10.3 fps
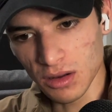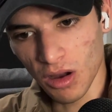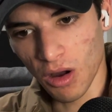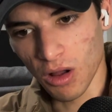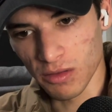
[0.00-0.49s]

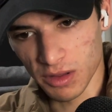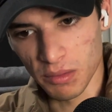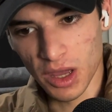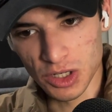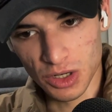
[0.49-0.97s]
all of the
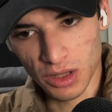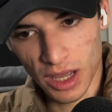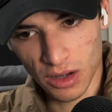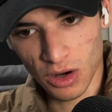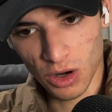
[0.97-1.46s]
major,
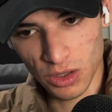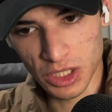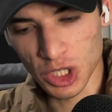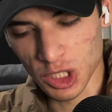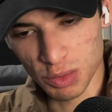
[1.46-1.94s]
like, early
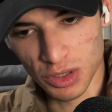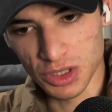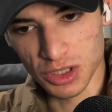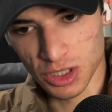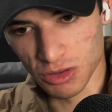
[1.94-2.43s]
church
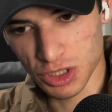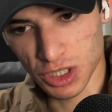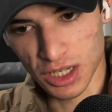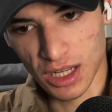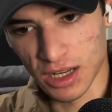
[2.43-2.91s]

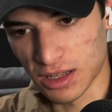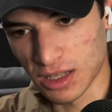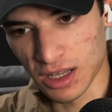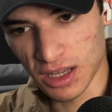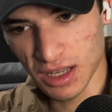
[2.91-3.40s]
persecution and
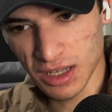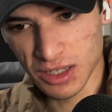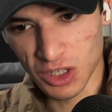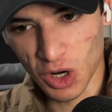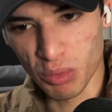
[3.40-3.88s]
the,
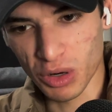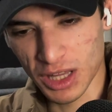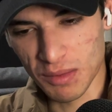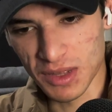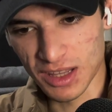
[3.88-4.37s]
putting
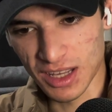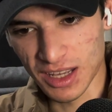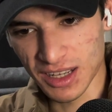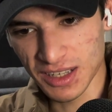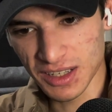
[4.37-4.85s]
them in
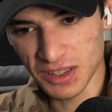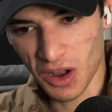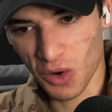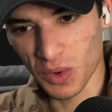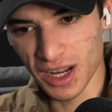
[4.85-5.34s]
the
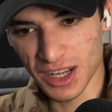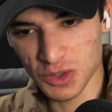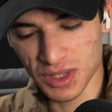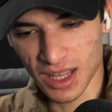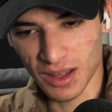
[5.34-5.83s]
arenas
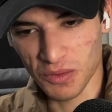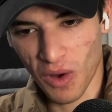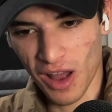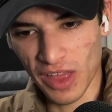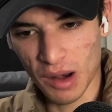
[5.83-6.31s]
with the
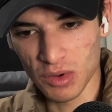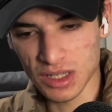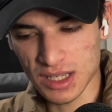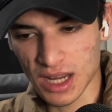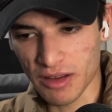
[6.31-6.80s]
wild animals
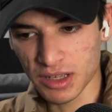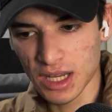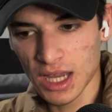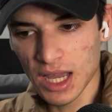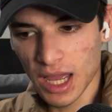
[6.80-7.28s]
and stuff.
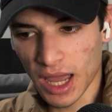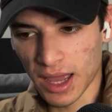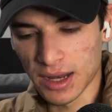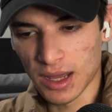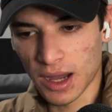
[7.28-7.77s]

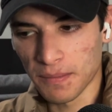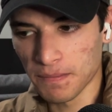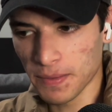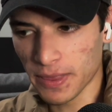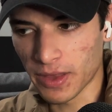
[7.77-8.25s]
And
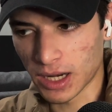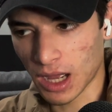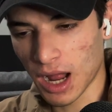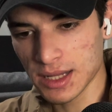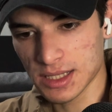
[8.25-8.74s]
then
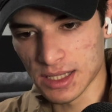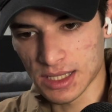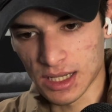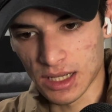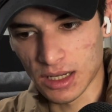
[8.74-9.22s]

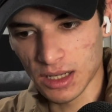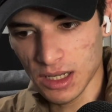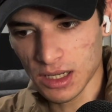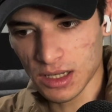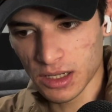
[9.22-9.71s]
Constantine
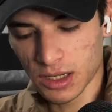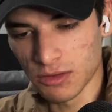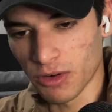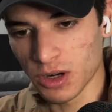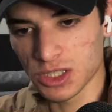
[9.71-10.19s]

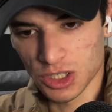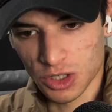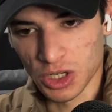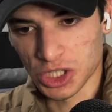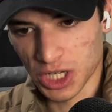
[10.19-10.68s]
converts to
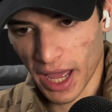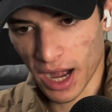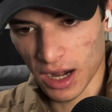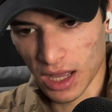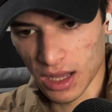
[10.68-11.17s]

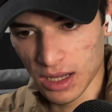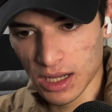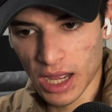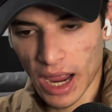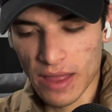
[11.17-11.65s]
Christianity
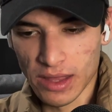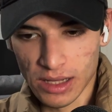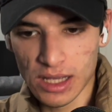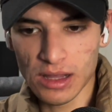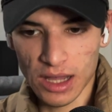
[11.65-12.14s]
and then
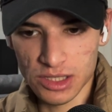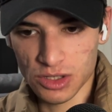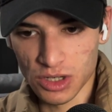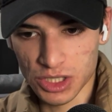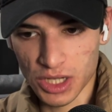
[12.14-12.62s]
legalizes
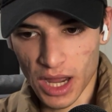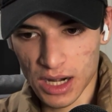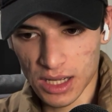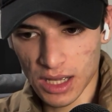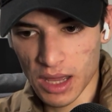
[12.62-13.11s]

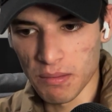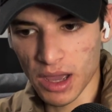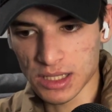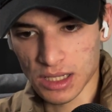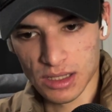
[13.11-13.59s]
Christianity and
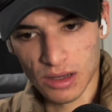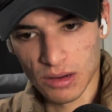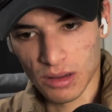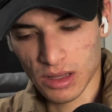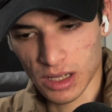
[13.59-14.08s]
makes it
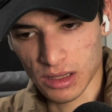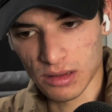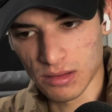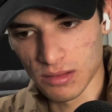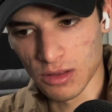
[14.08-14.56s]

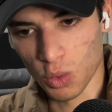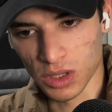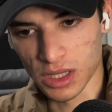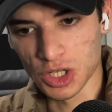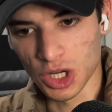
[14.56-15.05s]
the
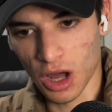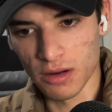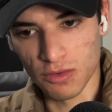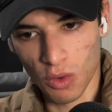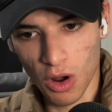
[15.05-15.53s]
religion
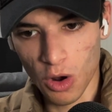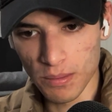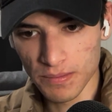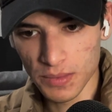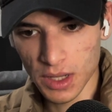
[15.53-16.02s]
of Rome.